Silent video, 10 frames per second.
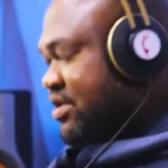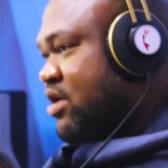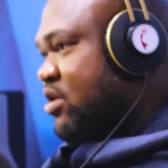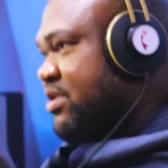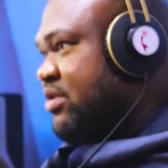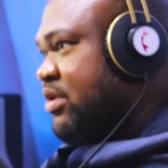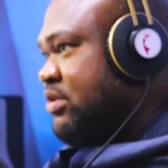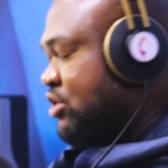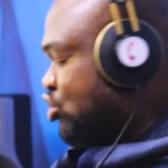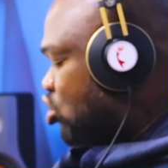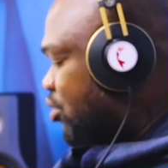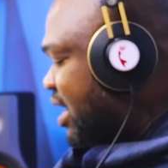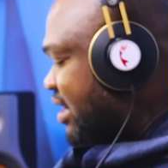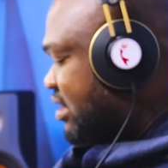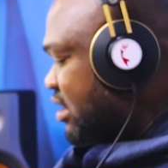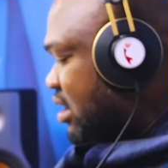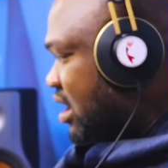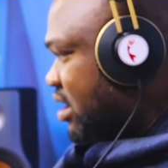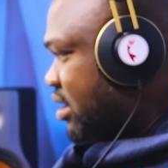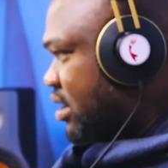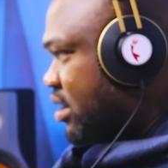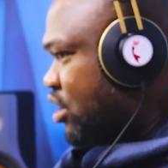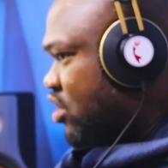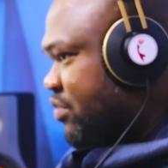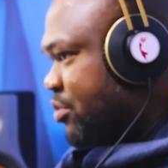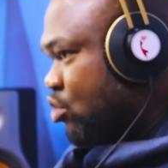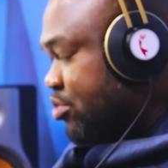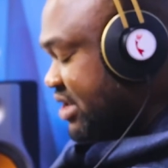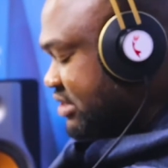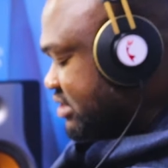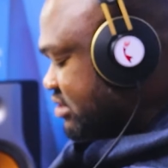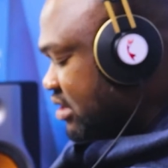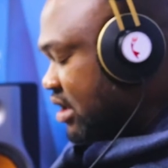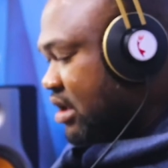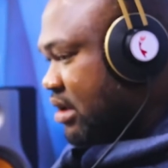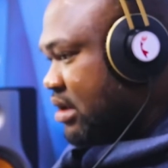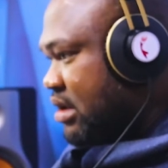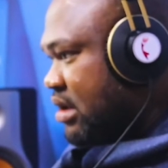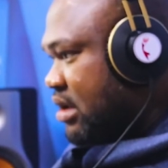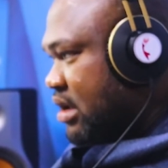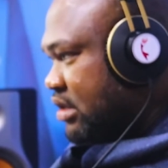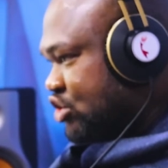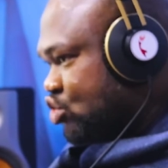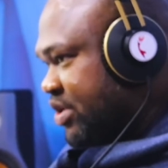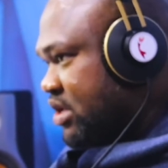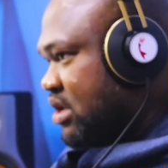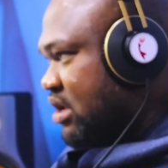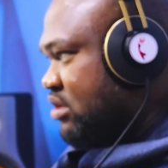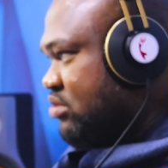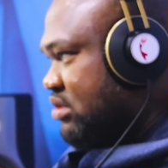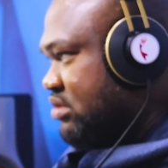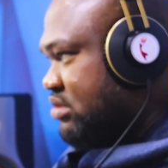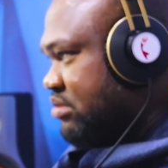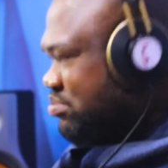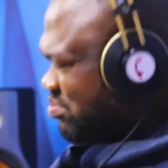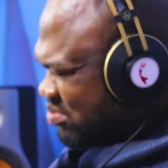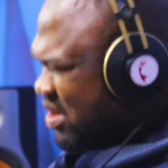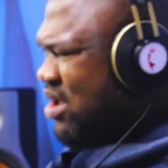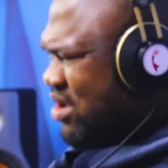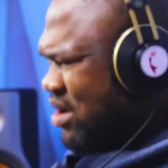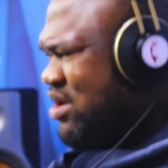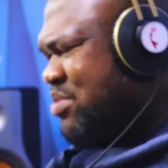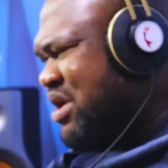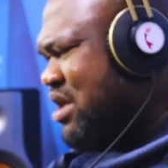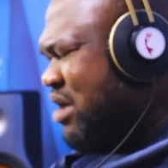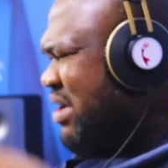there was a story I think uh, a lot of people missed uh, yeah. this week. It, it, in the media,